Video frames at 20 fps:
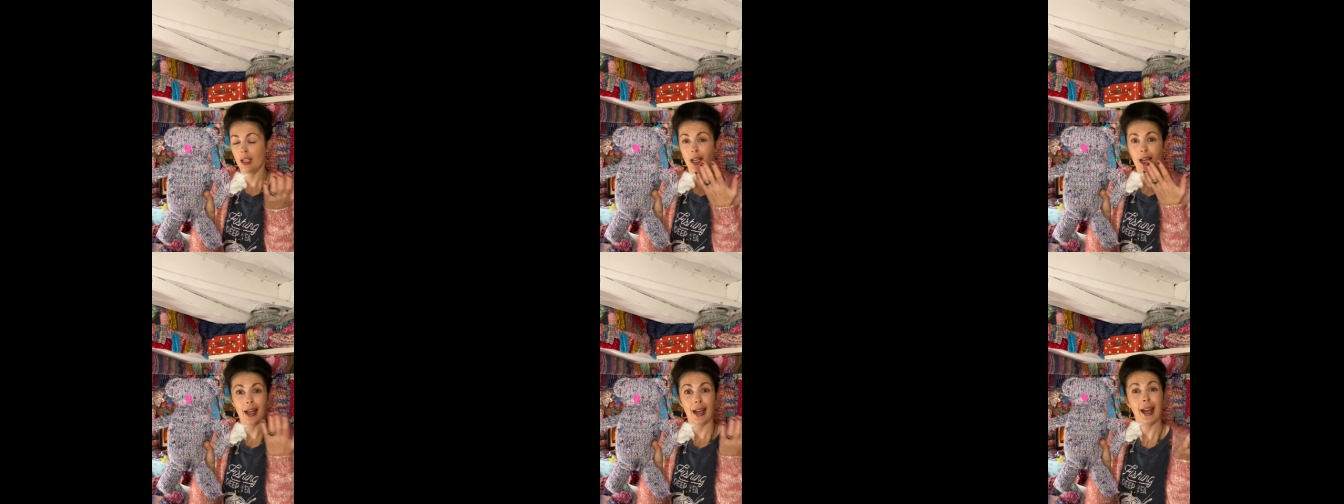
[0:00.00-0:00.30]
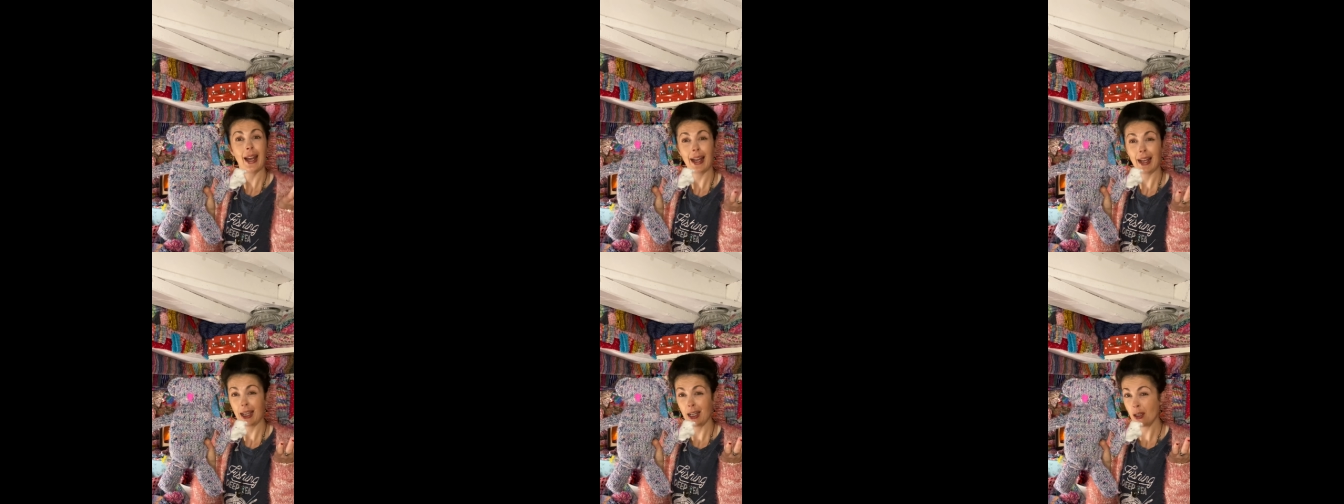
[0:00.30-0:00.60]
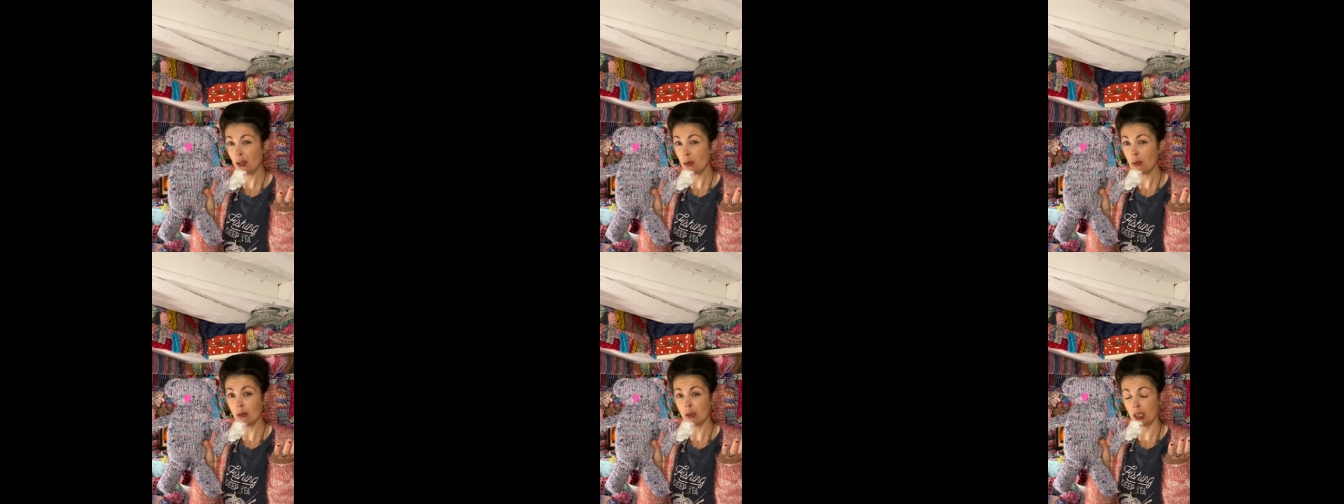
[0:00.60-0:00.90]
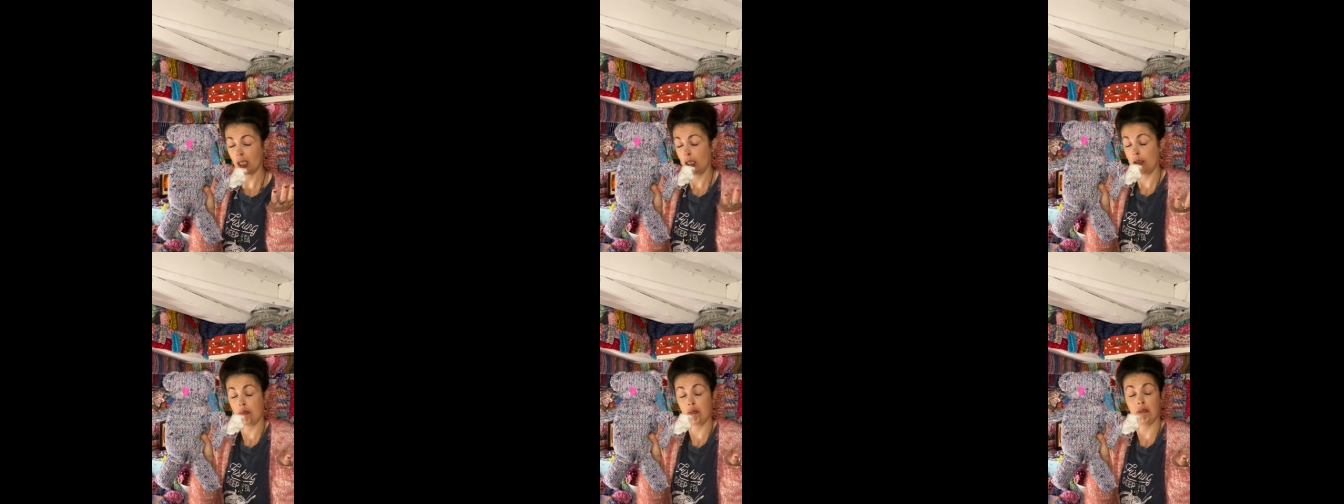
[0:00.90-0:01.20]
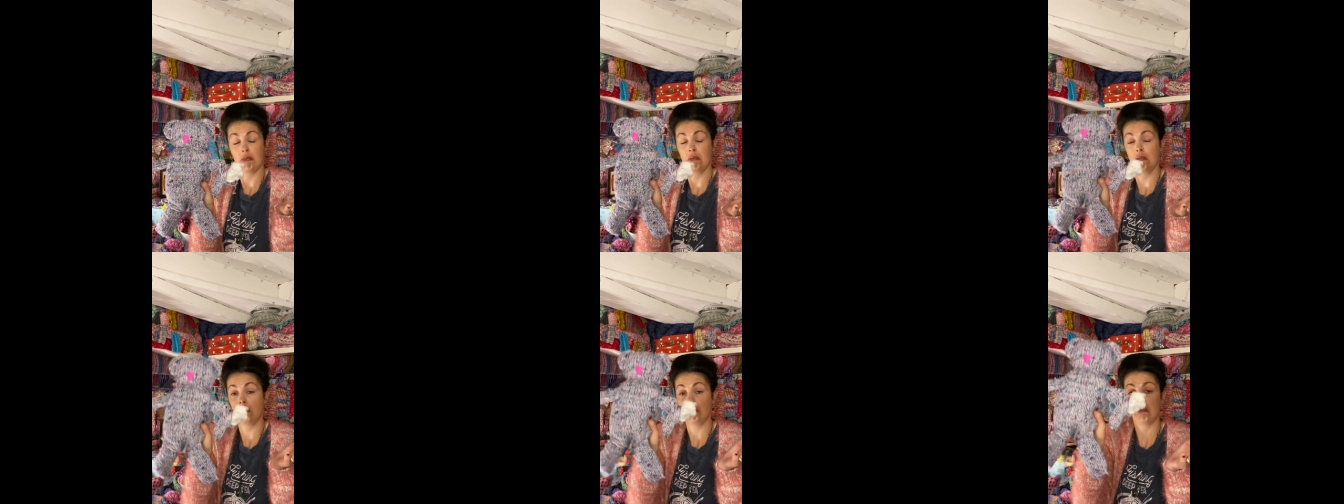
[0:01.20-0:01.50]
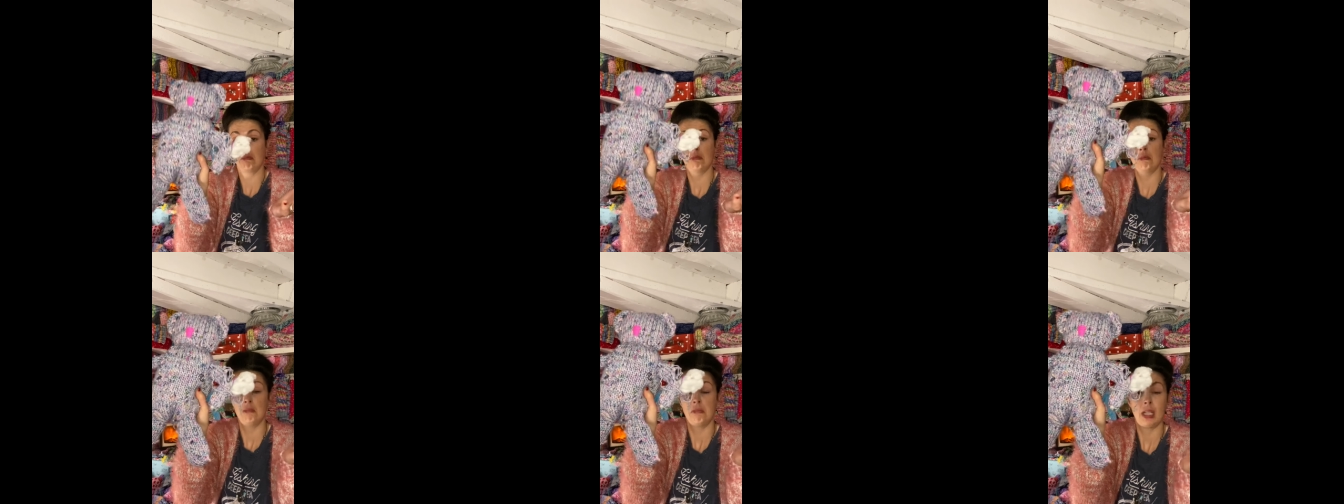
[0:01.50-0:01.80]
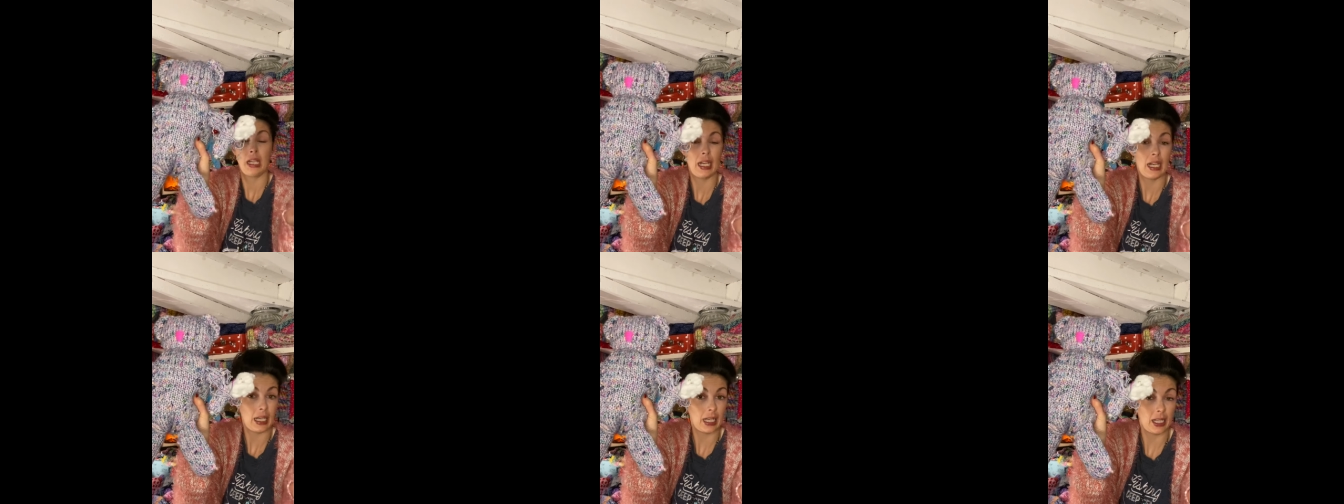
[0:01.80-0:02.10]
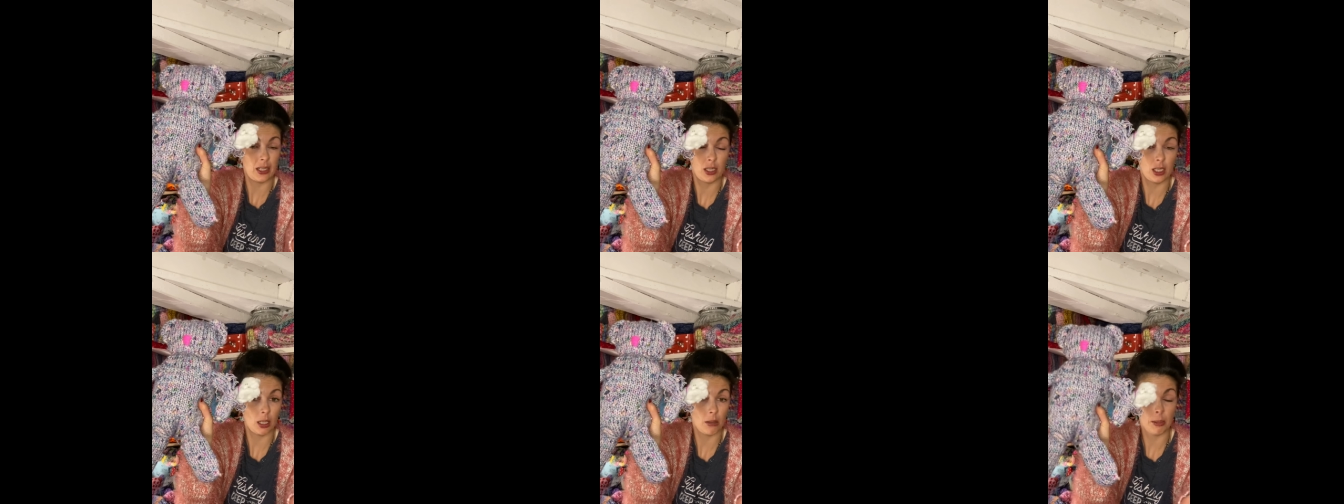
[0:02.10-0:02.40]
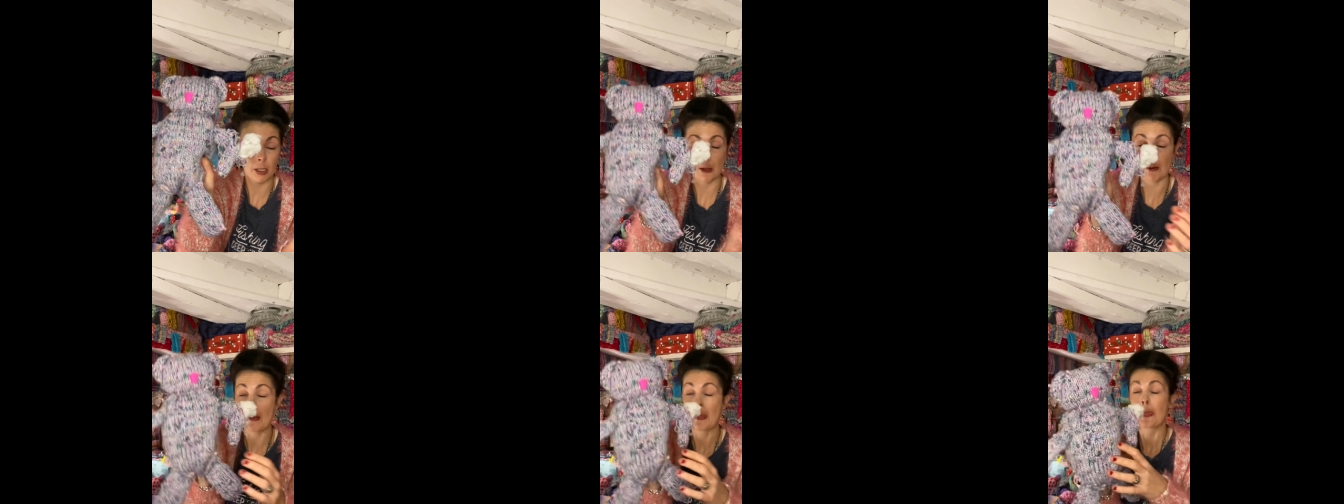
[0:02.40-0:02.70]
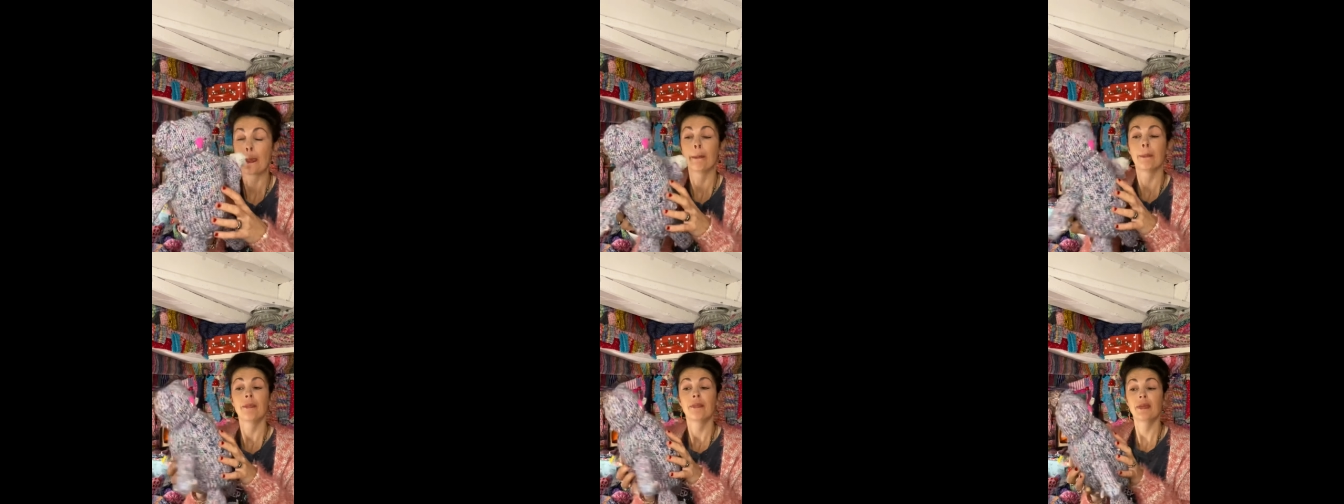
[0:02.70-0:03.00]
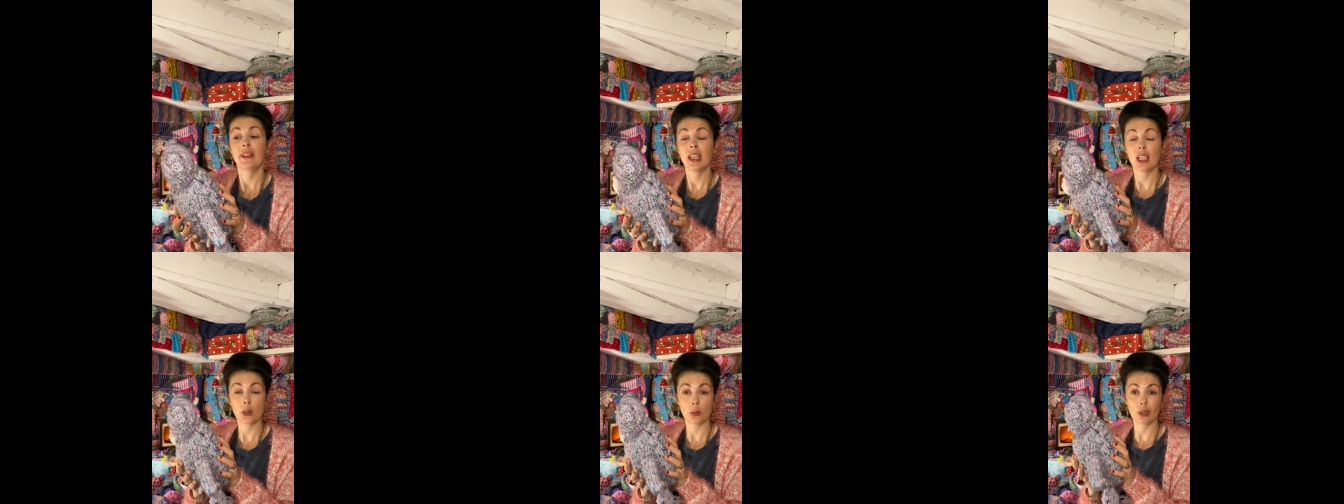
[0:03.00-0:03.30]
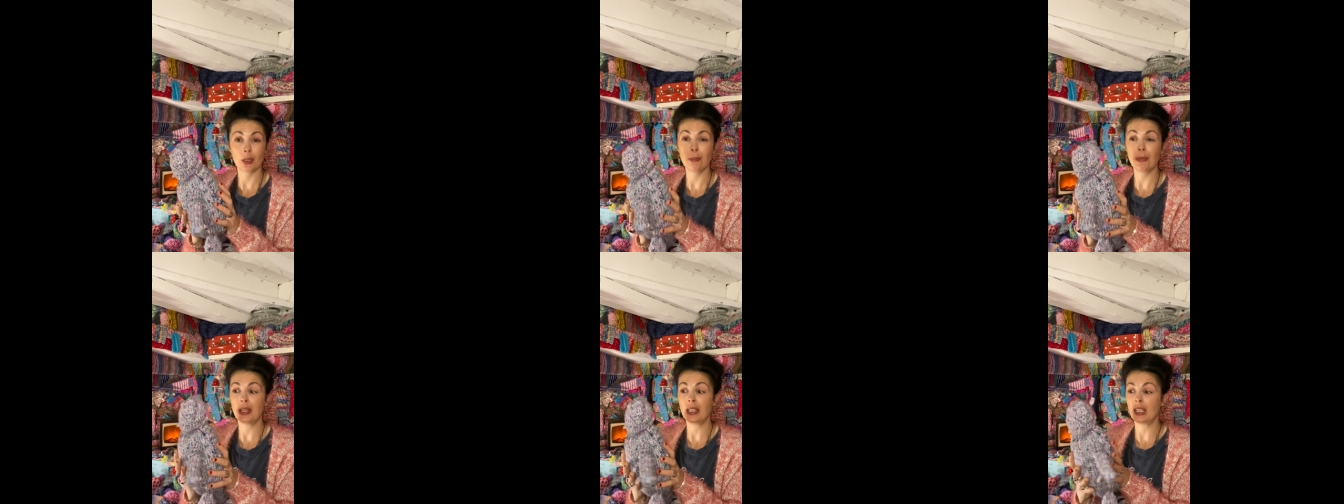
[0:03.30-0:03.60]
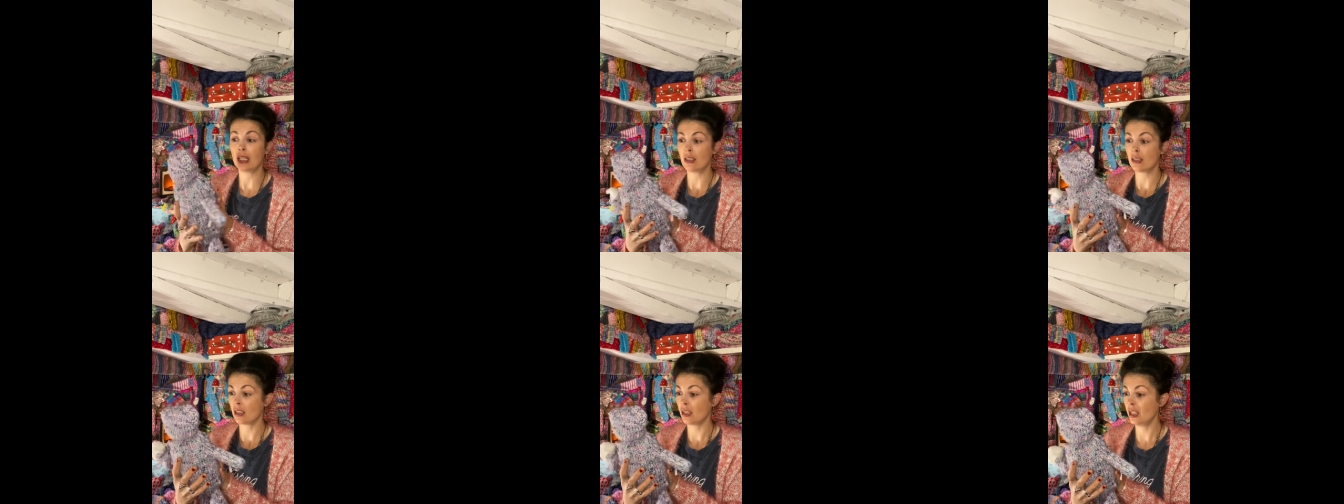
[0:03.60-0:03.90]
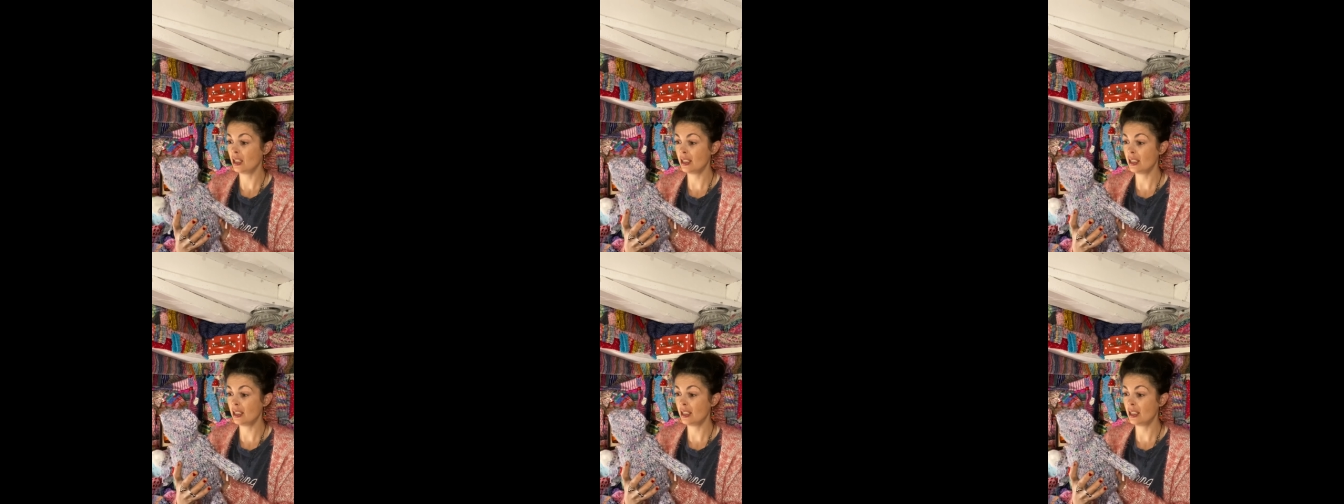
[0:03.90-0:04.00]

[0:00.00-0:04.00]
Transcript: How? I don't know. This was Minnie's.